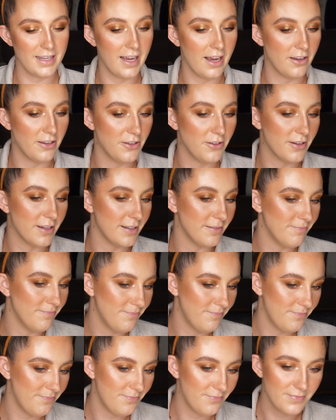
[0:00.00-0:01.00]
how you can
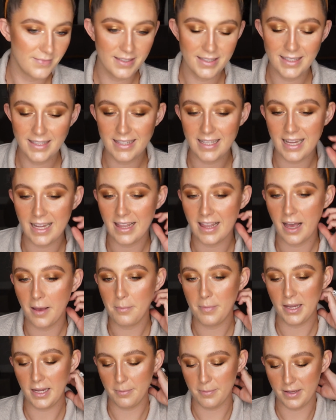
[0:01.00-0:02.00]
see
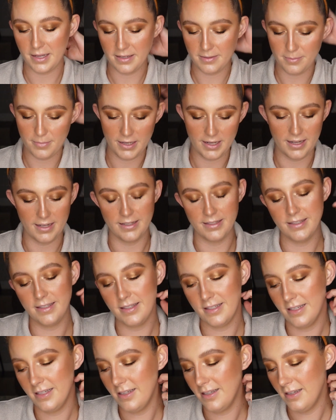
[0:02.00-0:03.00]
that pigment
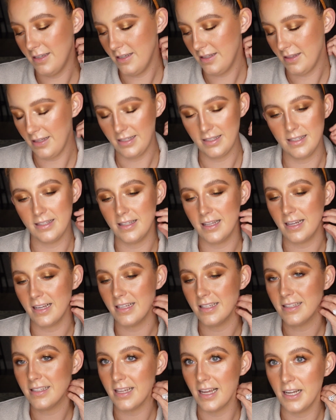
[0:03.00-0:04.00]
because this is like
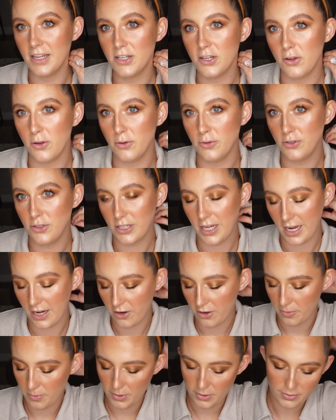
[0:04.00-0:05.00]
a skin tone shade
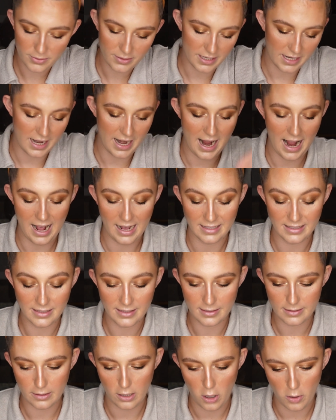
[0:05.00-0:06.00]
almost, and it
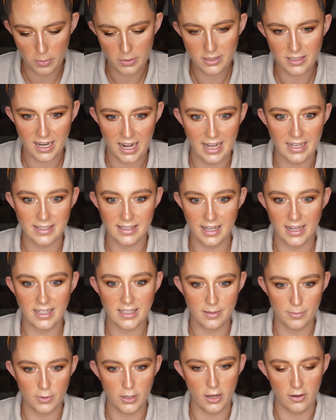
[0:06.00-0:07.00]
almost has like
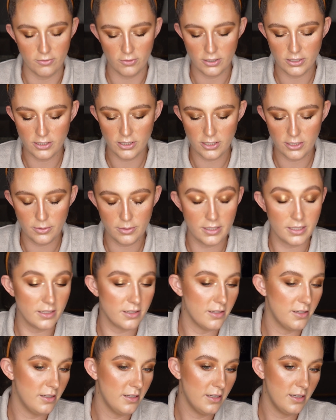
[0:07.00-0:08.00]
some coverage to it.
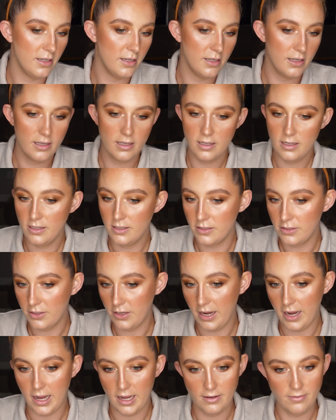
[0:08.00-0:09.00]
So
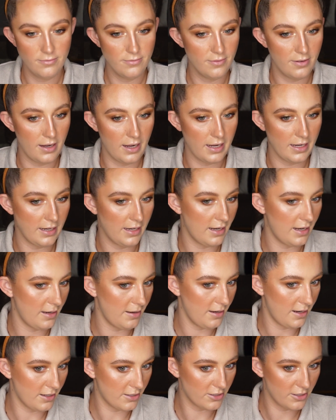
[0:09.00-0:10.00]
yeah, I
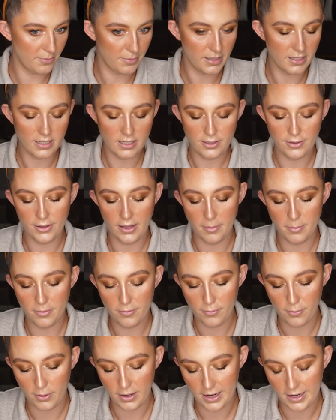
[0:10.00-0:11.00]
actually meant to do that
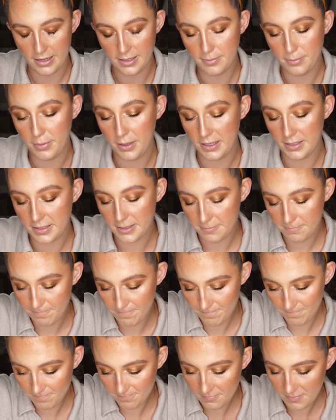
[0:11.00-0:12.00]
beforehand, but
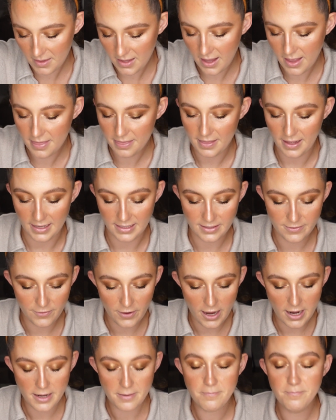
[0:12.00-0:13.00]
that's
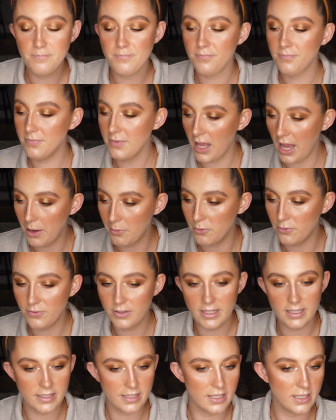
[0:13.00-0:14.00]
fine. I will
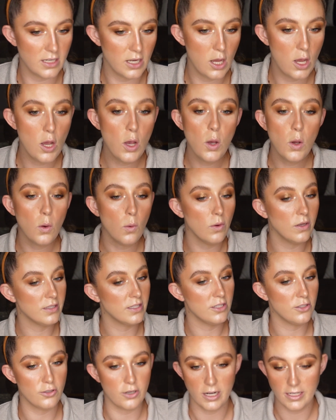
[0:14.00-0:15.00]
fix it once
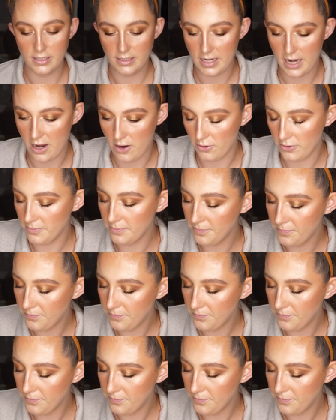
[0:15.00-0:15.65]
it dries down.